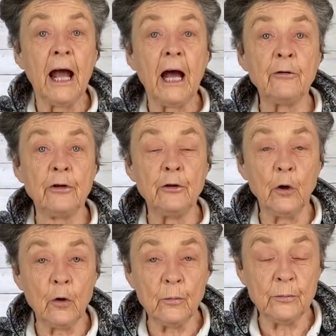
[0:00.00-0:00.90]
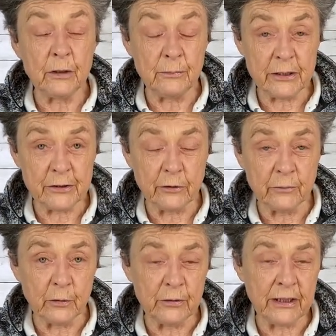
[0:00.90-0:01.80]
how to know to measure your
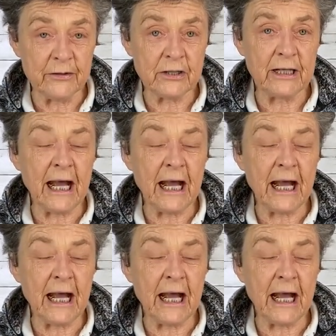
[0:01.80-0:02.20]
bone density,